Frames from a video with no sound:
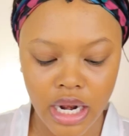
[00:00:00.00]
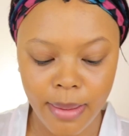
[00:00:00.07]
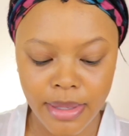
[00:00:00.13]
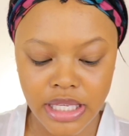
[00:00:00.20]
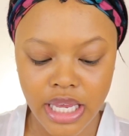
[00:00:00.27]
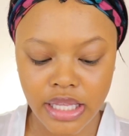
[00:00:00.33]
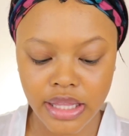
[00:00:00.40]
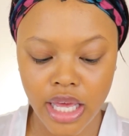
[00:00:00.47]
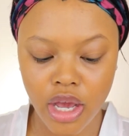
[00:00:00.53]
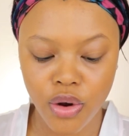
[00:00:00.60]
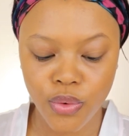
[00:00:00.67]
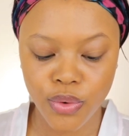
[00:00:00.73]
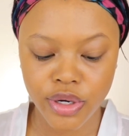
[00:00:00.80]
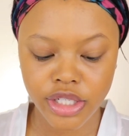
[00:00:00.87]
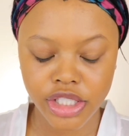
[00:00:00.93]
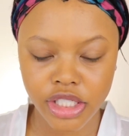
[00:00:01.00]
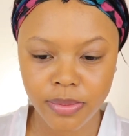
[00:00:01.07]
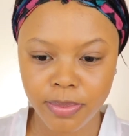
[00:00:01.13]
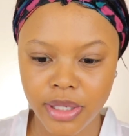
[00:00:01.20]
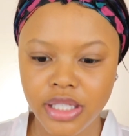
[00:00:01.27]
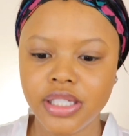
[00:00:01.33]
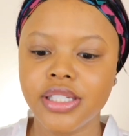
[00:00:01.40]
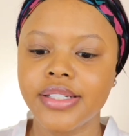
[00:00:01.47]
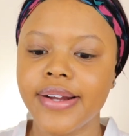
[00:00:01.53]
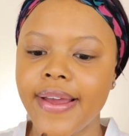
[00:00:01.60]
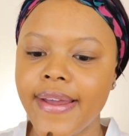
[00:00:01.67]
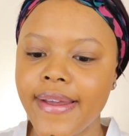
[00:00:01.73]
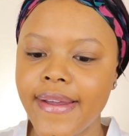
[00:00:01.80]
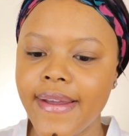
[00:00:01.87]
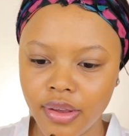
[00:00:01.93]
And I'm gonna take that orangey peach
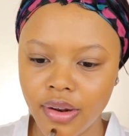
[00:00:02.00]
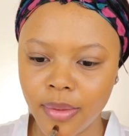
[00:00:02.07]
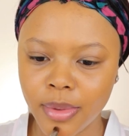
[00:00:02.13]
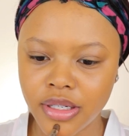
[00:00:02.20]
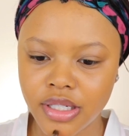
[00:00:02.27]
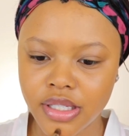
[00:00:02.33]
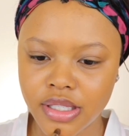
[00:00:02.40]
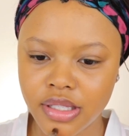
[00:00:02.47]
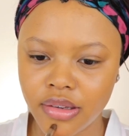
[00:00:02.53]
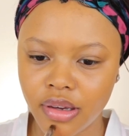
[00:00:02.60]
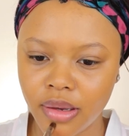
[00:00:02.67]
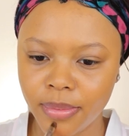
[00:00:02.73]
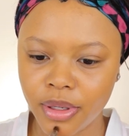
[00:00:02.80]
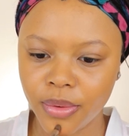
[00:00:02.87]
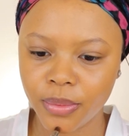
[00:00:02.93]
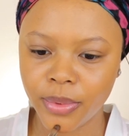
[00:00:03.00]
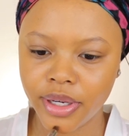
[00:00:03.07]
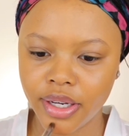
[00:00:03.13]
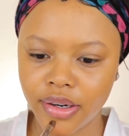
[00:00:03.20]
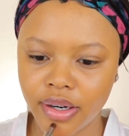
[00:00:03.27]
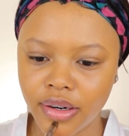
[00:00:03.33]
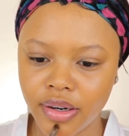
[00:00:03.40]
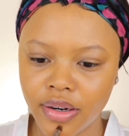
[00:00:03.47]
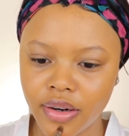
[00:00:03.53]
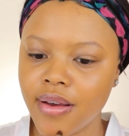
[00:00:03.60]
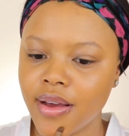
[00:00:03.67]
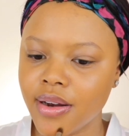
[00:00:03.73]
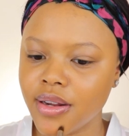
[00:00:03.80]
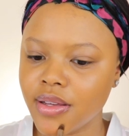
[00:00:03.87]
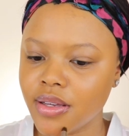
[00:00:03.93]
shade and I'm gonna just dab it where
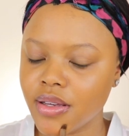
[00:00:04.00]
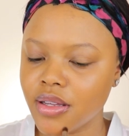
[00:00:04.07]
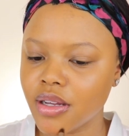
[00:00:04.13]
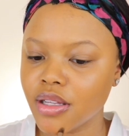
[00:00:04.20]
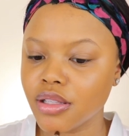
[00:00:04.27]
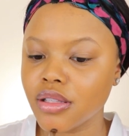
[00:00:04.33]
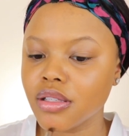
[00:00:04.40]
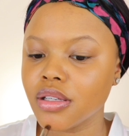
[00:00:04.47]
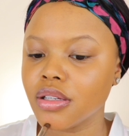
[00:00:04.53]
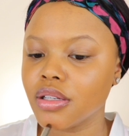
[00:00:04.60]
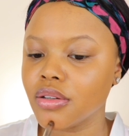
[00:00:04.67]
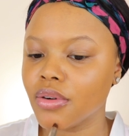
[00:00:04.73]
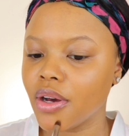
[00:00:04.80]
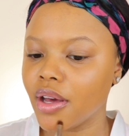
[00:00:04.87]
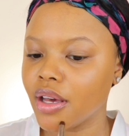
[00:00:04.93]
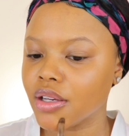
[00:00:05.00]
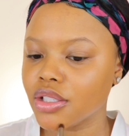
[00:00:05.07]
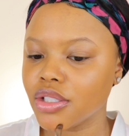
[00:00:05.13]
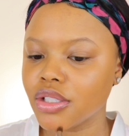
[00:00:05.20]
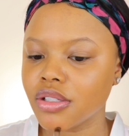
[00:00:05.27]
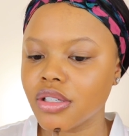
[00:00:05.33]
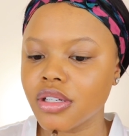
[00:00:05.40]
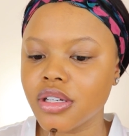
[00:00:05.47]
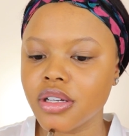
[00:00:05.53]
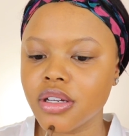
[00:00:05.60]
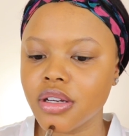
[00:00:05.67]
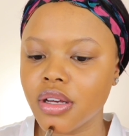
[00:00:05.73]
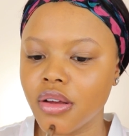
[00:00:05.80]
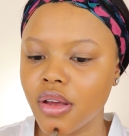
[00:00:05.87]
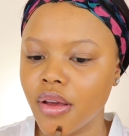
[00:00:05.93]
I need a little
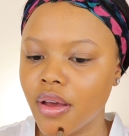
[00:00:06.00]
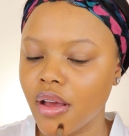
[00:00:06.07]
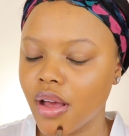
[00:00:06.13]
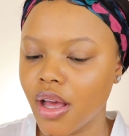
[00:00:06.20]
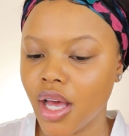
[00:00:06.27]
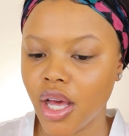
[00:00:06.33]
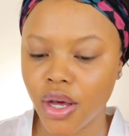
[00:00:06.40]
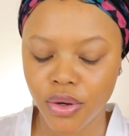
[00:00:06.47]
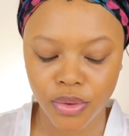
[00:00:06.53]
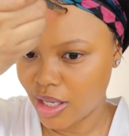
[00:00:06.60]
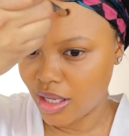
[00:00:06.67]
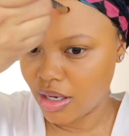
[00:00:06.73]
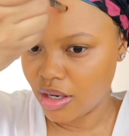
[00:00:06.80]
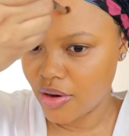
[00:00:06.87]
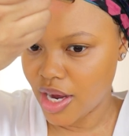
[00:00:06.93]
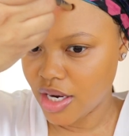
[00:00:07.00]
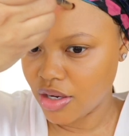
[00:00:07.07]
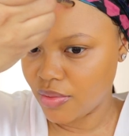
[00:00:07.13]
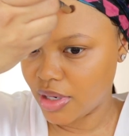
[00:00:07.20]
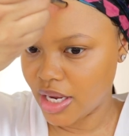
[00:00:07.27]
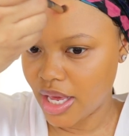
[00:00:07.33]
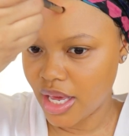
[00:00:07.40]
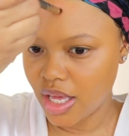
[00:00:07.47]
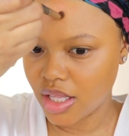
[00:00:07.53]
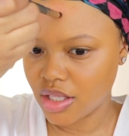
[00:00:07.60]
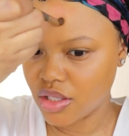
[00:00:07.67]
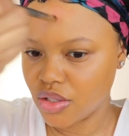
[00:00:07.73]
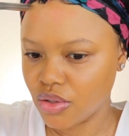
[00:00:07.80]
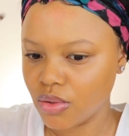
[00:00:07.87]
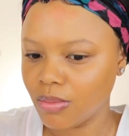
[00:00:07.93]
extra help. I know I don't want to add
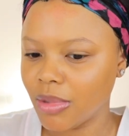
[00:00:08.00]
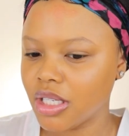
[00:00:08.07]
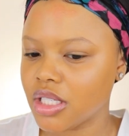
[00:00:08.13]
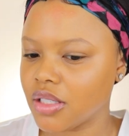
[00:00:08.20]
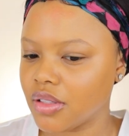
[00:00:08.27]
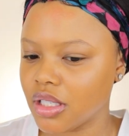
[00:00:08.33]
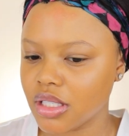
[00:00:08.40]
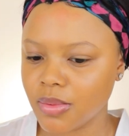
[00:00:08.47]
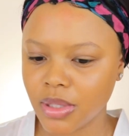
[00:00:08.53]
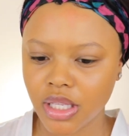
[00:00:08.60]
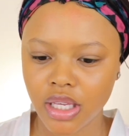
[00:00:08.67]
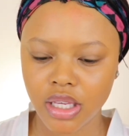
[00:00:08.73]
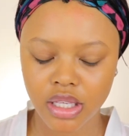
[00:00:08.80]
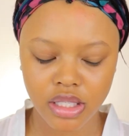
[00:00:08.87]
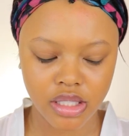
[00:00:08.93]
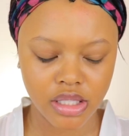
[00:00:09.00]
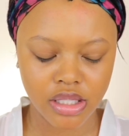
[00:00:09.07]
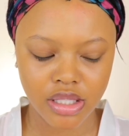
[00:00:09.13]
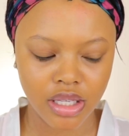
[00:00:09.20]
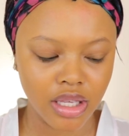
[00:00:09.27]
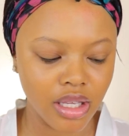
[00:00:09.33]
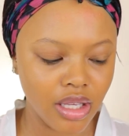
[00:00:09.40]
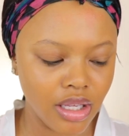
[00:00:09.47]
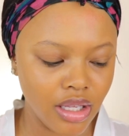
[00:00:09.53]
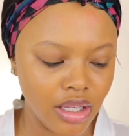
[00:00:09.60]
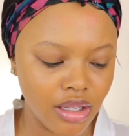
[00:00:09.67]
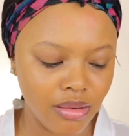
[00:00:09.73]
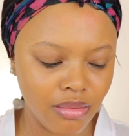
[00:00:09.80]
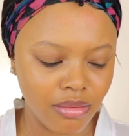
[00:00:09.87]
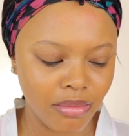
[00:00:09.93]
too much of this because it
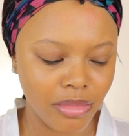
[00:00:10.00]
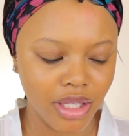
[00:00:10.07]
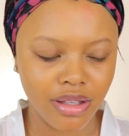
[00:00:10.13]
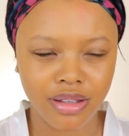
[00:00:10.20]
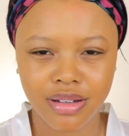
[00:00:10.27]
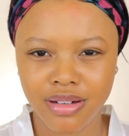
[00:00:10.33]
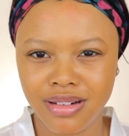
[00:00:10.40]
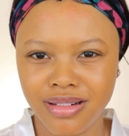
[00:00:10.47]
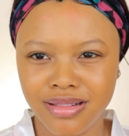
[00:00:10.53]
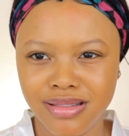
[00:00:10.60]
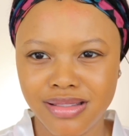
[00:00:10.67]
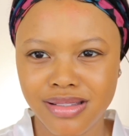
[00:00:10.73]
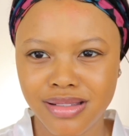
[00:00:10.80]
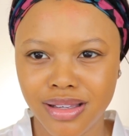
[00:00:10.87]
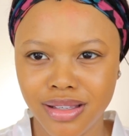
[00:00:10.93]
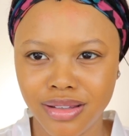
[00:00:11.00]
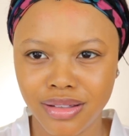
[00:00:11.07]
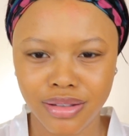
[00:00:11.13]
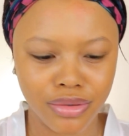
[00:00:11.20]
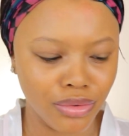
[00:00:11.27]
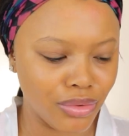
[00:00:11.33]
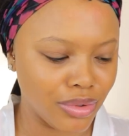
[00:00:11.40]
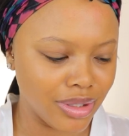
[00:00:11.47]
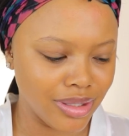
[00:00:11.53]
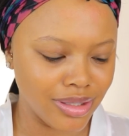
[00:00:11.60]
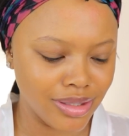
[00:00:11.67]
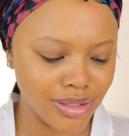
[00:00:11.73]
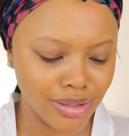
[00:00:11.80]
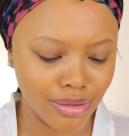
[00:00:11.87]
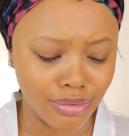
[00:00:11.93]
can make your skin look orange.